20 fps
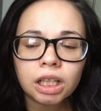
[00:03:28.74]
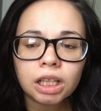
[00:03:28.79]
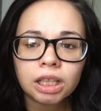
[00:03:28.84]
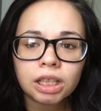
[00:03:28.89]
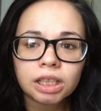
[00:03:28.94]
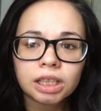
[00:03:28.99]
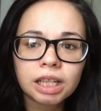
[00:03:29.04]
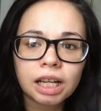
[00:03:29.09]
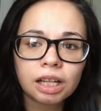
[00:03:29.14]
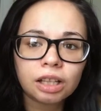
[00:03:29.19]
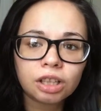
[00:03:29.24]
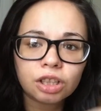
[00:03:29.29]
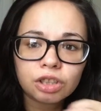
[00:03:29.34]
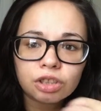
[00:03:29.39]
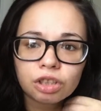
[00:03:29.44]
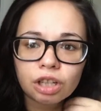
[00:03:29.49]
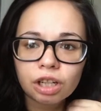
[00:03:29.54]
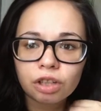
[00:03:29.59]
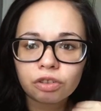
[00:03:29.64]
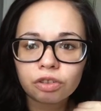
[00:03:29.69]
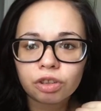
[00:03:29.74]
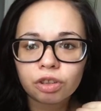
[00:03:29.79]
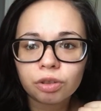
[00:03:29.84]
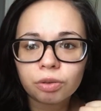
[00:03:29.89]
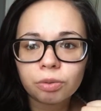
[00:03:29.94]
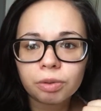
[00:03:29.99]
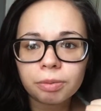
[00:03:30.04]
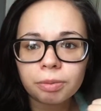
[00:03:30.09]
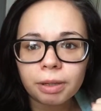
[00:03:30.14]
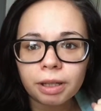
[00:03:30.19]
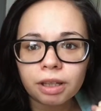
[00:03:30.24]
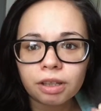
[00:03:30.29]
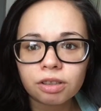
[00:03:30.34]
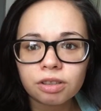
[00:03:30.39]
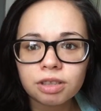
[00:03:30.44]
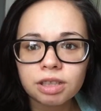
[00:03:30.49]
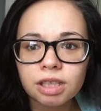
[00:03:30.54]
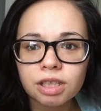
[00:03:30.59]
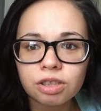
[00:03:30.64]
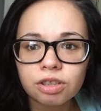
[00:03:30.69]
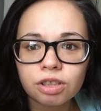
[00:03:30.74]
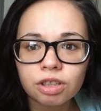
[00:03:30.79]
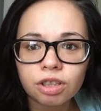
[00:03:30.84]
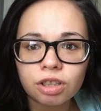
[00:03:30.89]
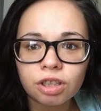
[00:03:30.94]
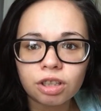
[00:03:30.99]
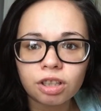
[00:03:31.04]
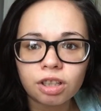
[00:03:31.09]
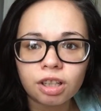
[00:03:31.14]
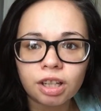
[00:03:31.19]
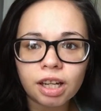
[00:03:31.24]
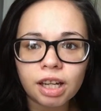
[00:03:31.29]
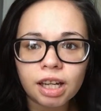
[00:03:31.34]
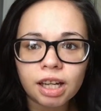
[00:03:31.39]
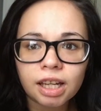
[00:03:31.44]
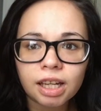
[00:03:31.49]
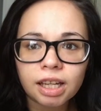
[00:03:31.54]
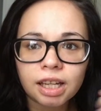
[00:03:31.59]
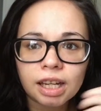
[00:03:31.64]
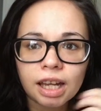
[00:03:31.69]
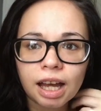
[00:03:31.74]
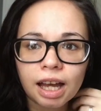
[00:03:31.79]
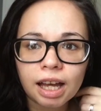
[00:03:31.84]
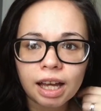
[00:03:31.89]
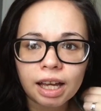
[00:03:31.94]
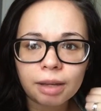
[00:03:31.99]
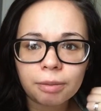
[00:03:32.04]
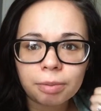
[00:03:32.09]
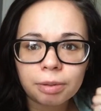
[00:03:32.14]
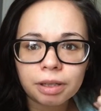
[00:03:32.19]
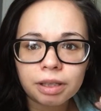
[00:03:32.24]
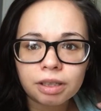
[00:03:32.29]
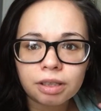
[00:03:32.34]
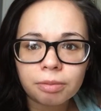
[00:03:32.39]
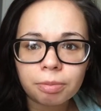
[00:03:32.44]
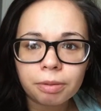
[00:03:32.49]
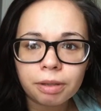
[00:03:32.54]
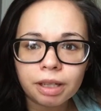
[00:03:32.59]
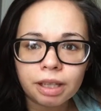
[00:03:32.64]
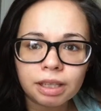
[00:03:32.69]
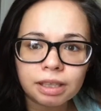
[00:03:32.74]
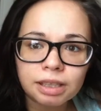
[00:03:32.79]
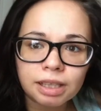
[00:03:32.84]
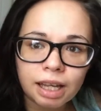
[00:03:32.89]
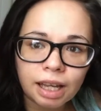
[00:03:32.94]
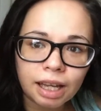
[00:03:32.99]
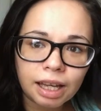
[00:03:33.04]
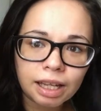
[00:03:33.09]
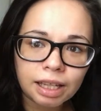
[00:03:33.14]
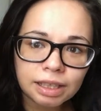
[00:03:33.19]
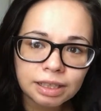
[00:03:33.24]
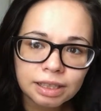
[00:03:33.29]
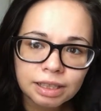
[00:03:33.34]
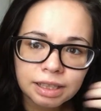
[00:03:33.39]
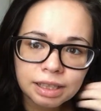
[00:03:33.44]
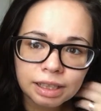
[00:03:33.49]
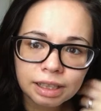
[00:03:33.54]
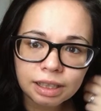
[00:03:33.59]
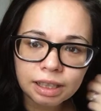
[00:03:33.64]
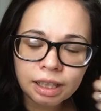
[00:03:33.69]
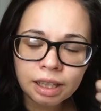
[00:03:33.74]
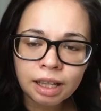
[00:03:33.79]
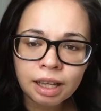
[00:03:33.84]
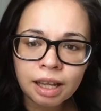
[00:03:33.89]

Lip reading: the Dollar General with my little sister, and I picked up an antacid